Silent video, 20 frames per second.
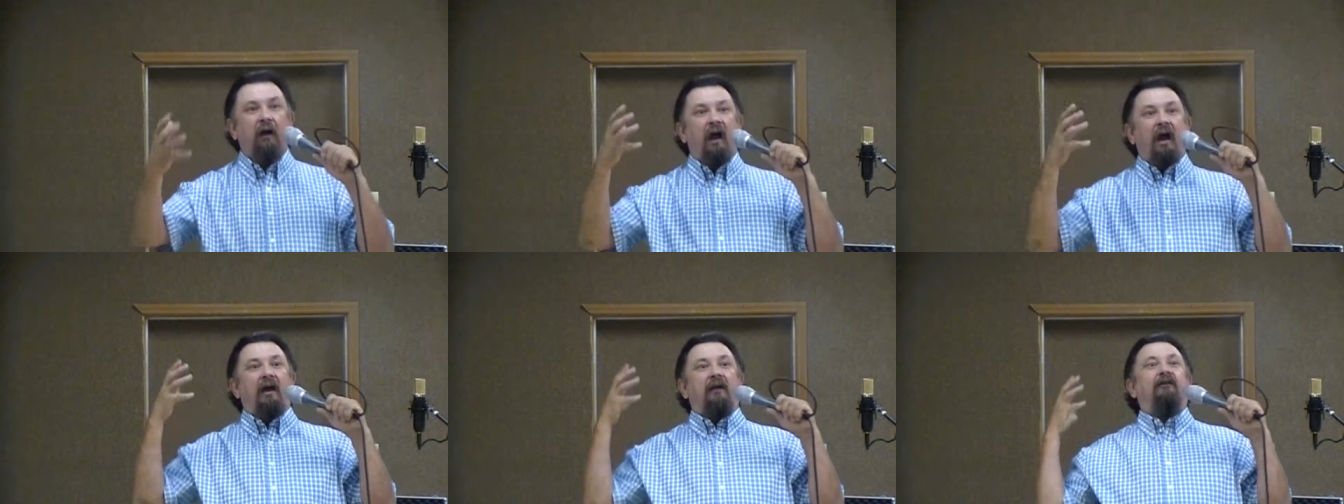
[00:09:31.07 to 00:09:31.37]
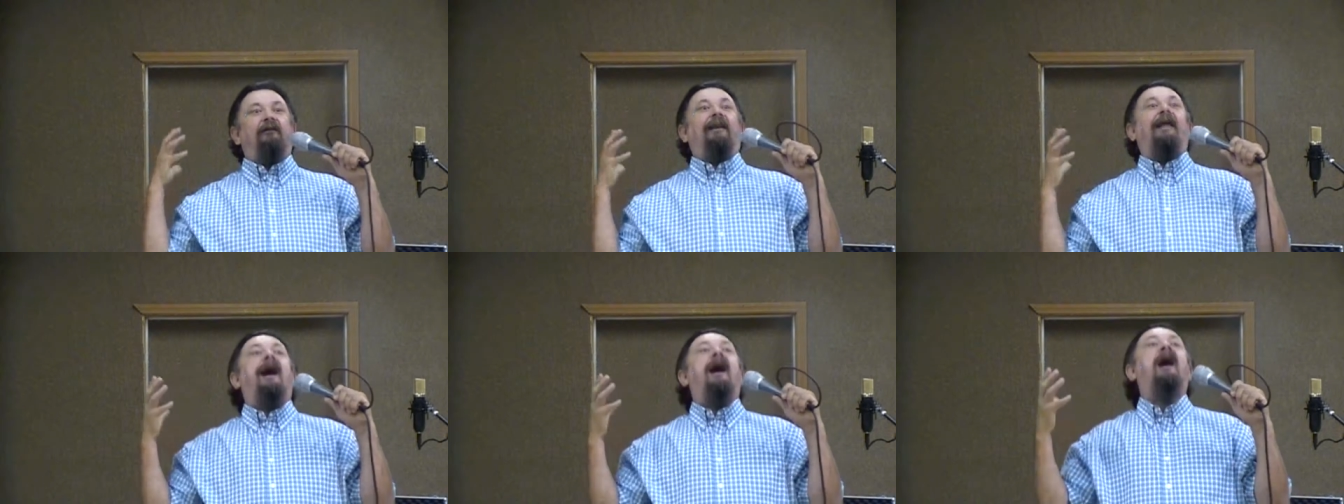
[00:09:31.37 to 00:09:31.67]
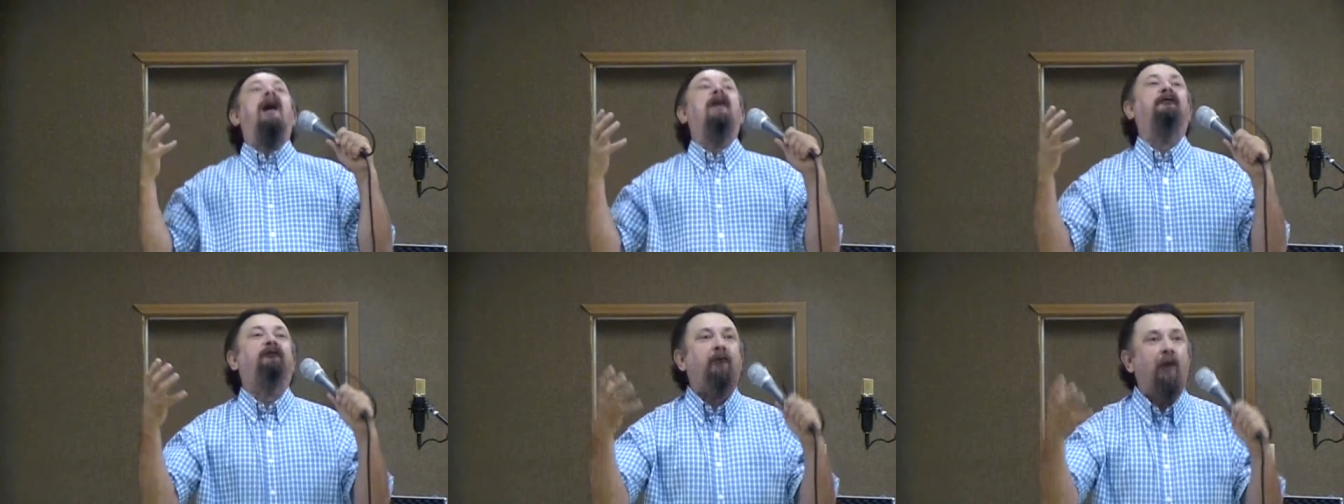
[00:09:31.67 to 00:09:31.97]
And
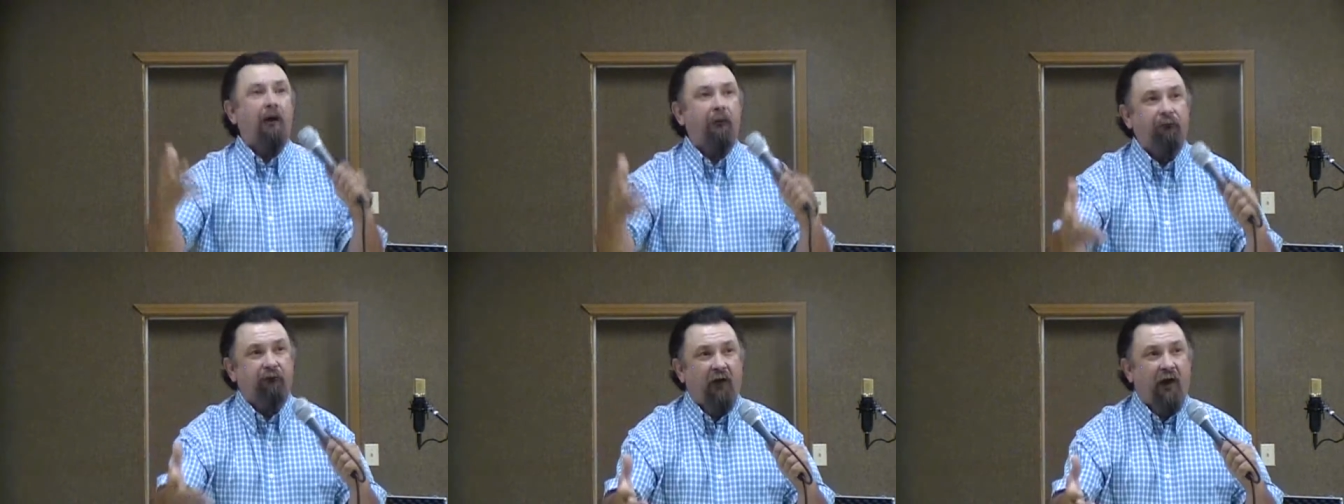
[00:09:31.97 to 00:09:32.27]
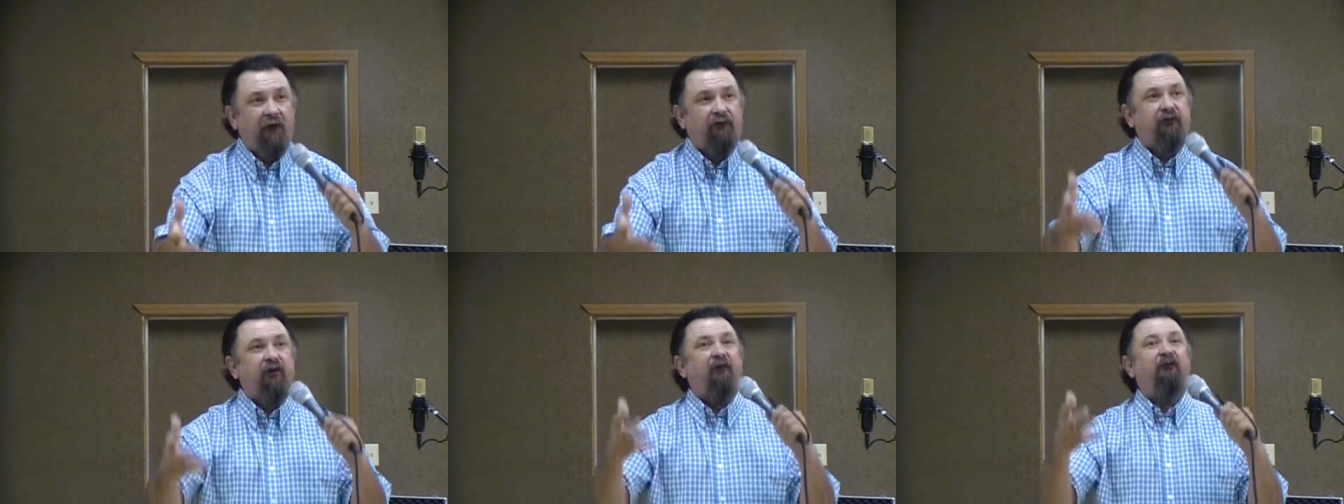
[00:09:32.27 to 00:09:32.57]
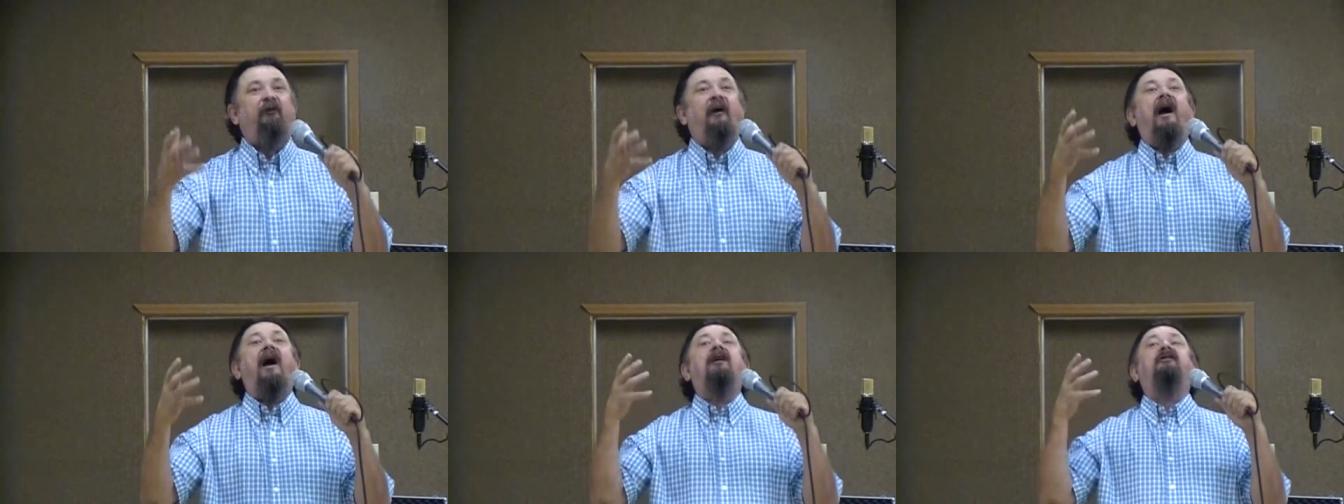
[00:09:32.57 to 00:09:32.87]
life comes at you
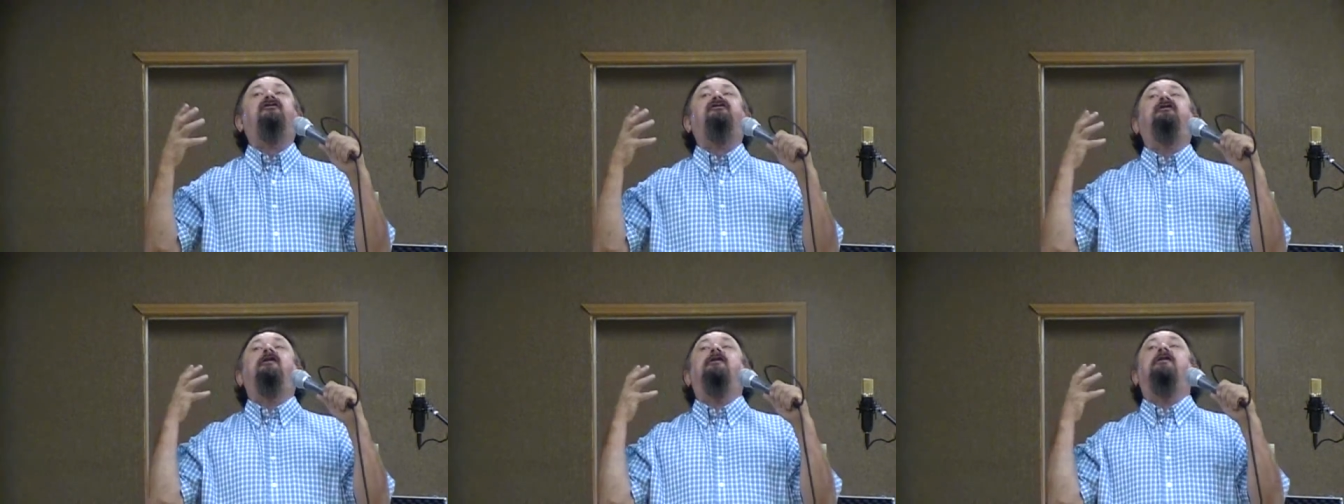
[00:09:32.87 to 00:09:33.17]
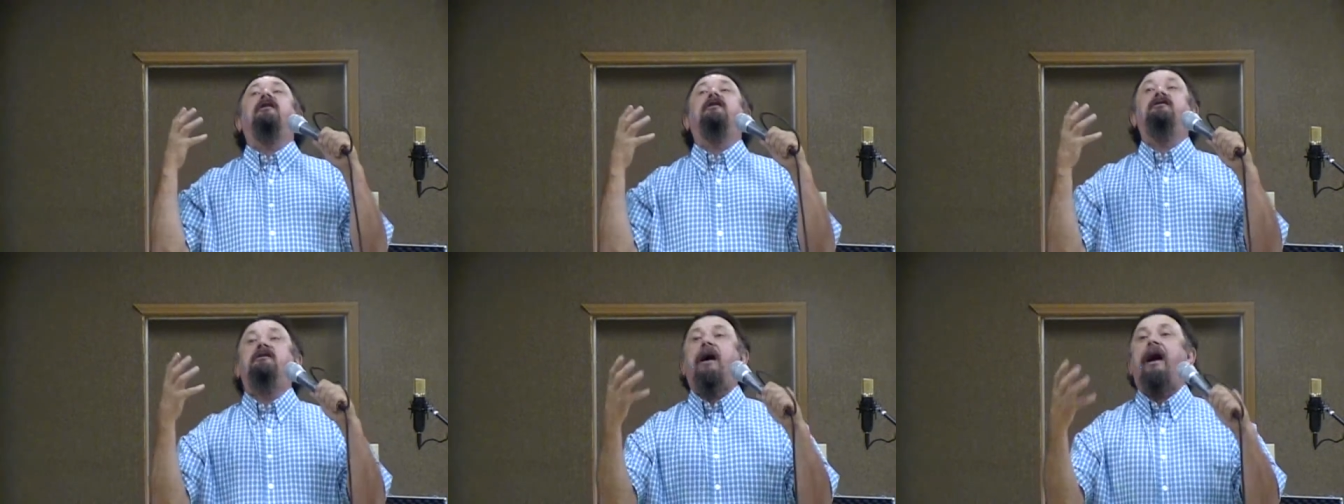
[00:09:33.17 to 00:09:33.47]
faster than